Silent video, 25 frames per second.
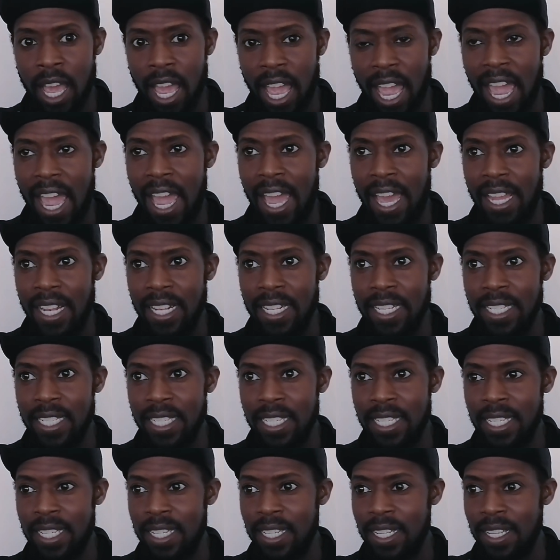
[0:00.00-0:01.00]
And
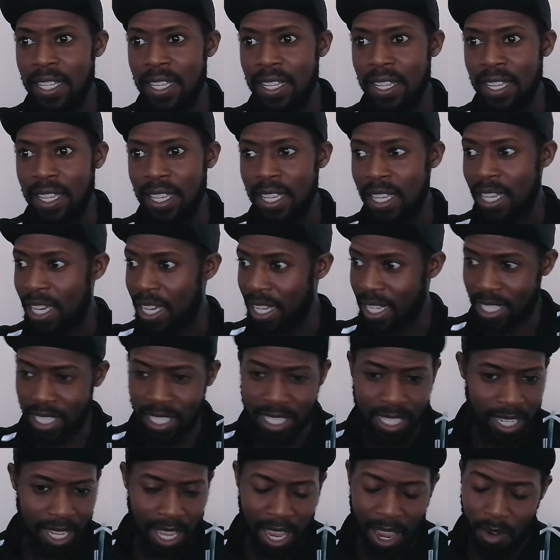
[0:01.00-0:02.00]

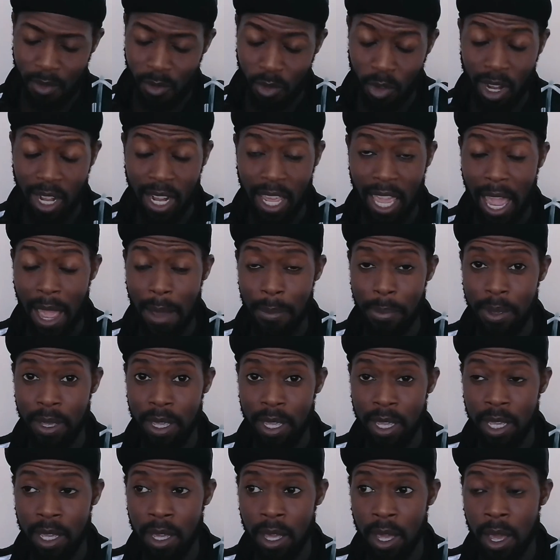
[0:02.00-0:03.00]
yes, I'm really
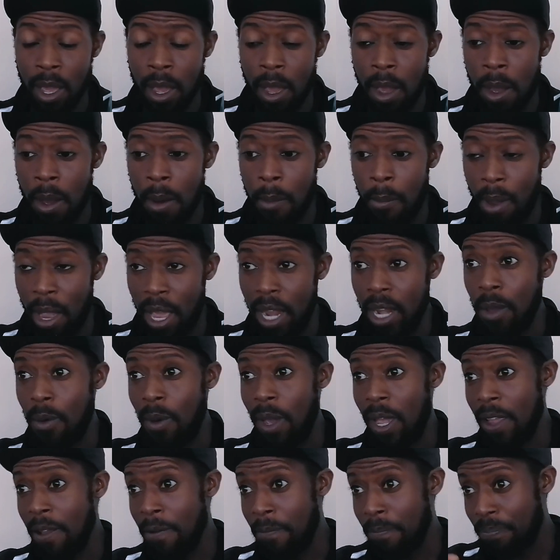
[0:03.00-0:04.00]
happy. But
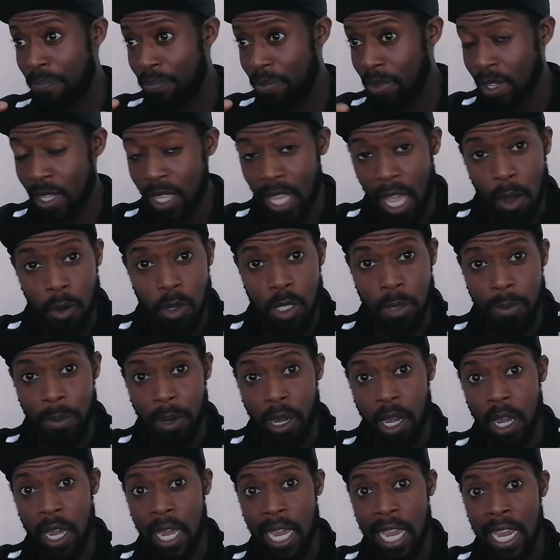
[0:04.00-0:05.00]
anyway, that was
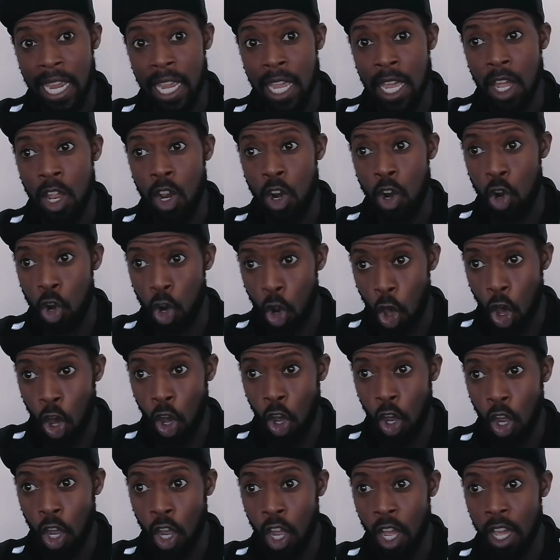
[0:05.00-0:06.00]
the
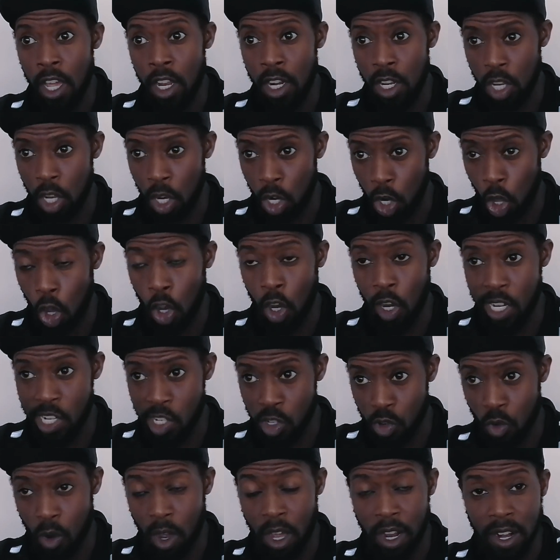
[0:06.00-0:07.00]

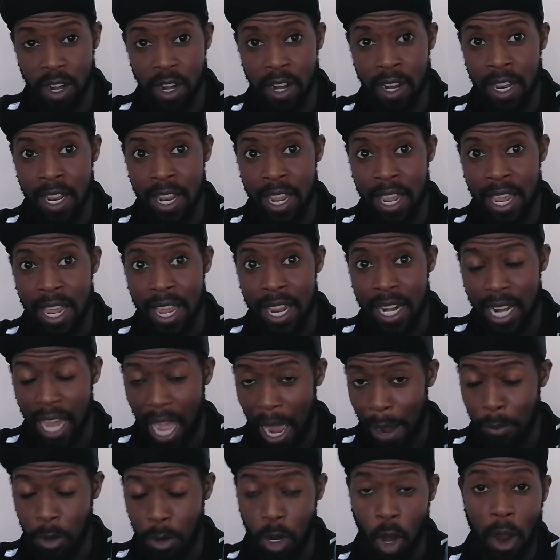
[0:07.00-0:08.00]
longest run that
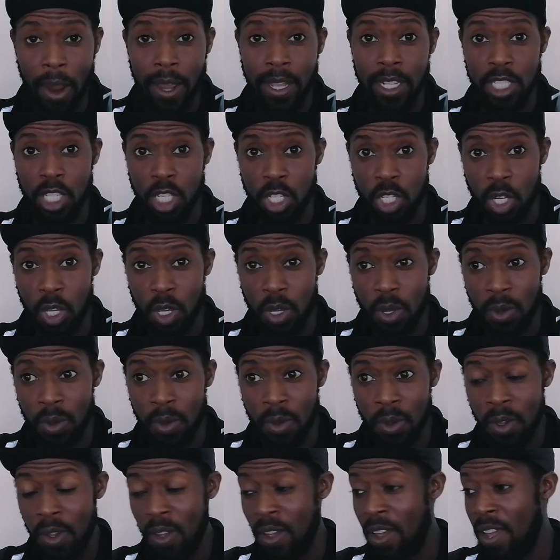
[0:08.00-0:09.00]
I'm going to do